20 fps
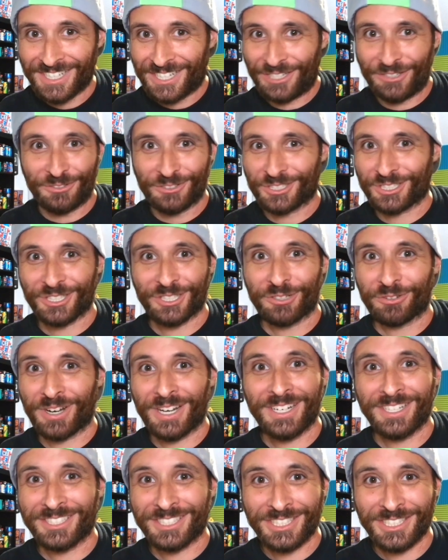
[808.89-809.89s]
It was the
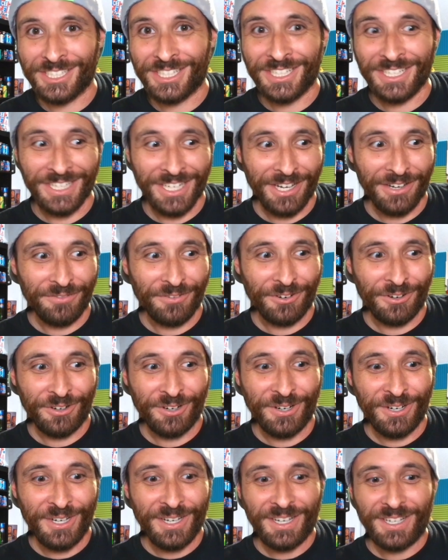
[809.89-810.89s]
greatest thing ever.